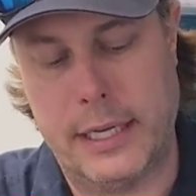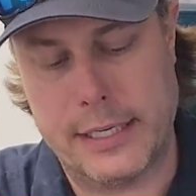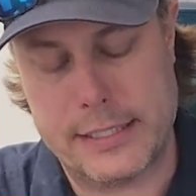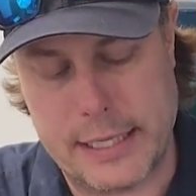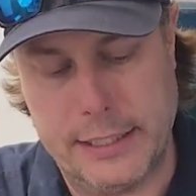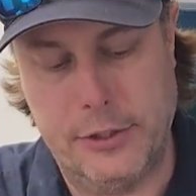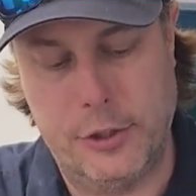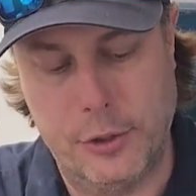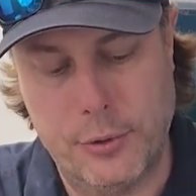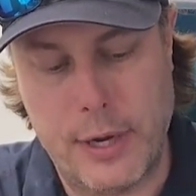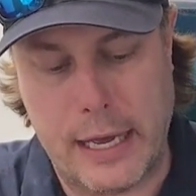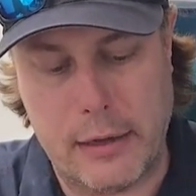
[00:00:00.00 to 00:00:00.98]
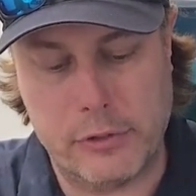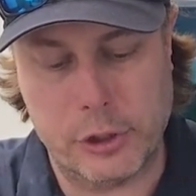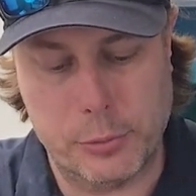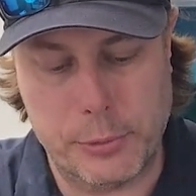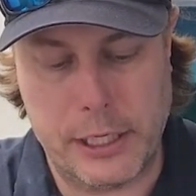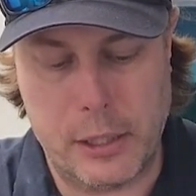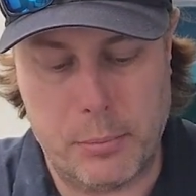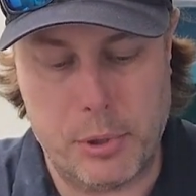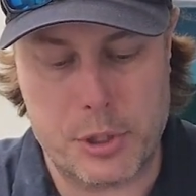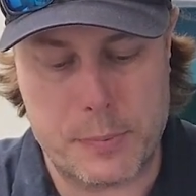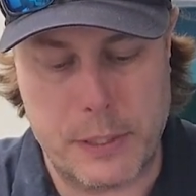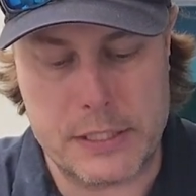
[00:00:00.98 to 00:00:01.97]
guess they do have illuminated
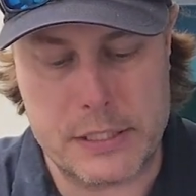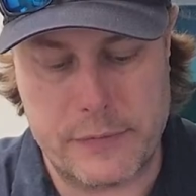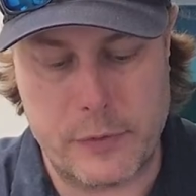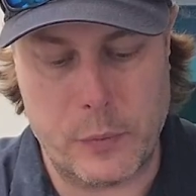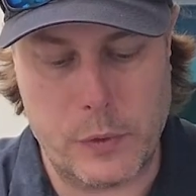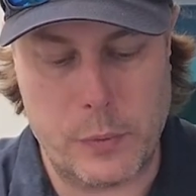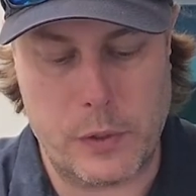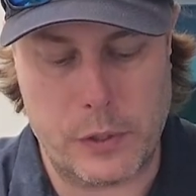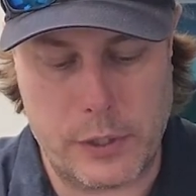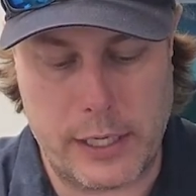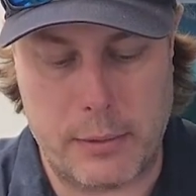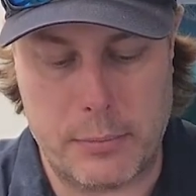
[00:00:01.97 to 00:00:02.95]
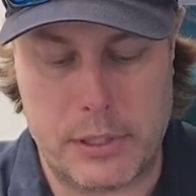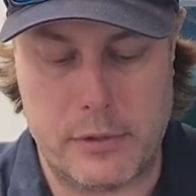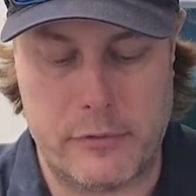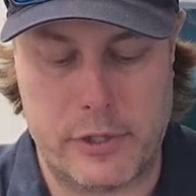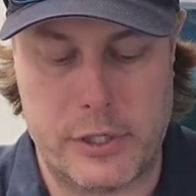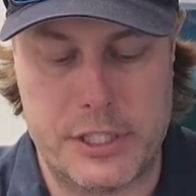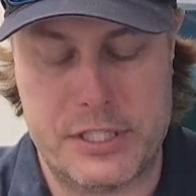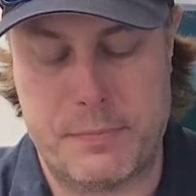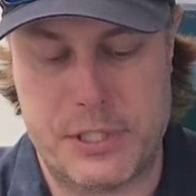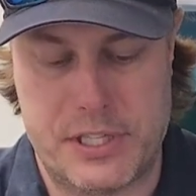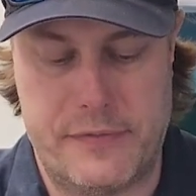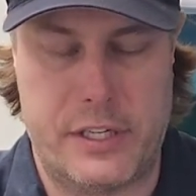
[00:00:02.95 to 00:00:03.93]
push buttons if you really want to look at them, but they're very
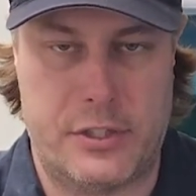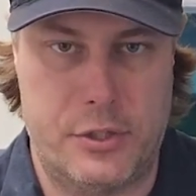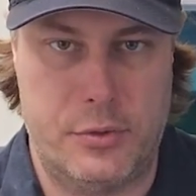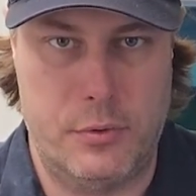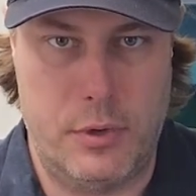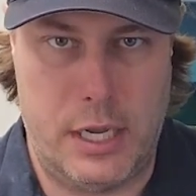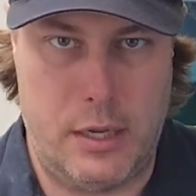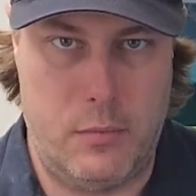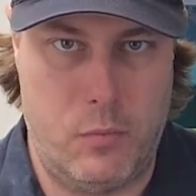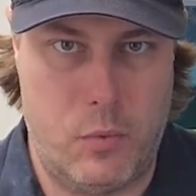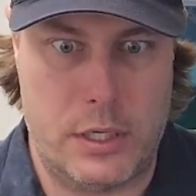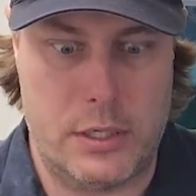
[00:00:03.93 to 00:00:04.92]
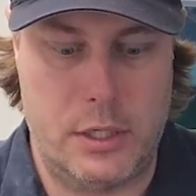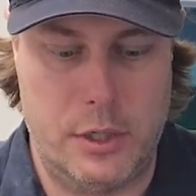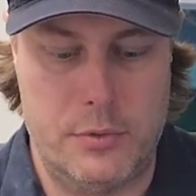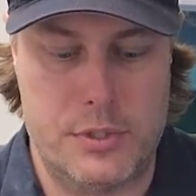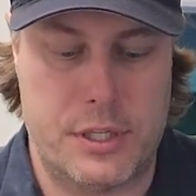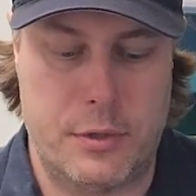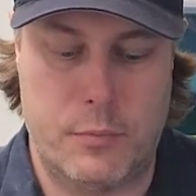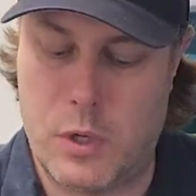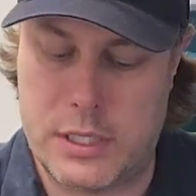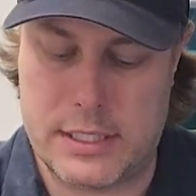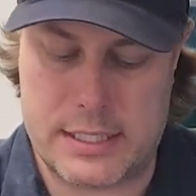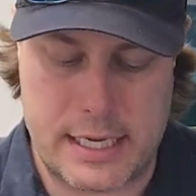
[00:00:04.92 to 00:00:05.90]
specific to a one use and a
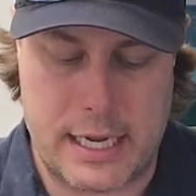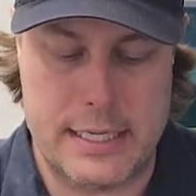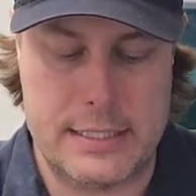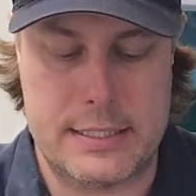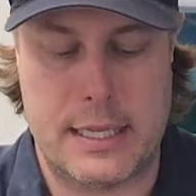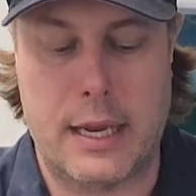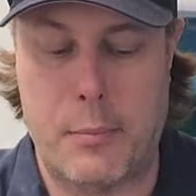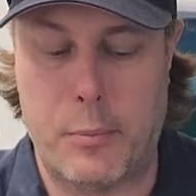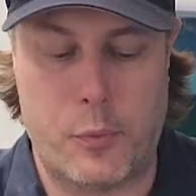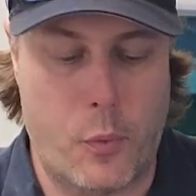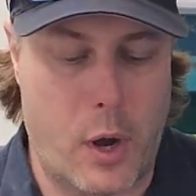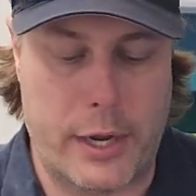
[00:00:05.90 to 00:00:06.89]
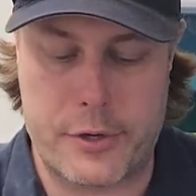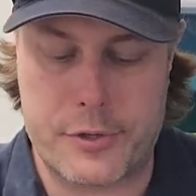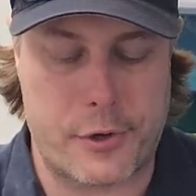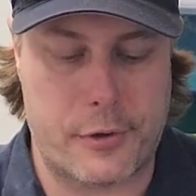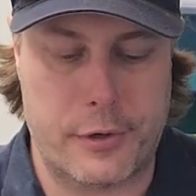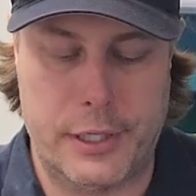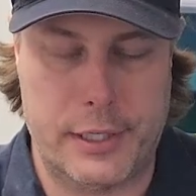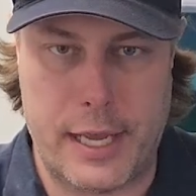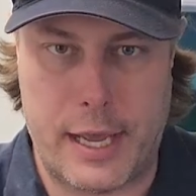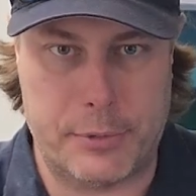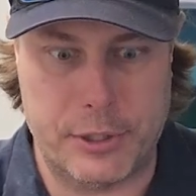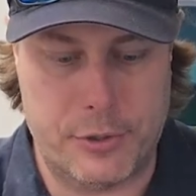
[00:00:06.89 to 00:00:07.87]
one size. They come with wires already
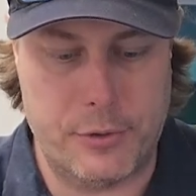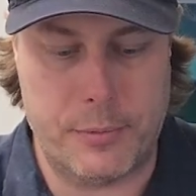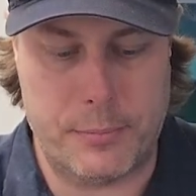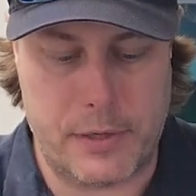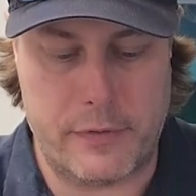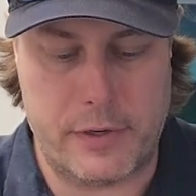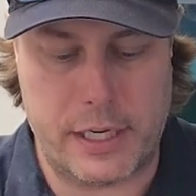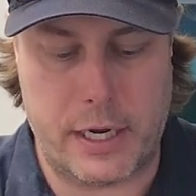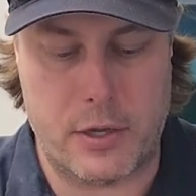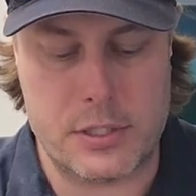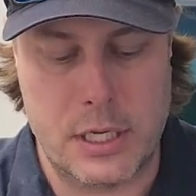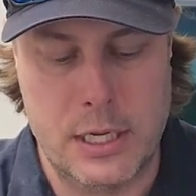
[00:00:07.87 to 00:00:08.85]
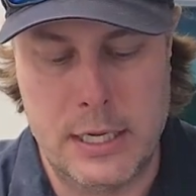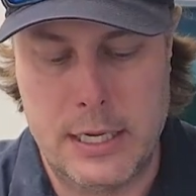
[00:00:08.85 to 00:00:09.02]
adapted to them and everything else.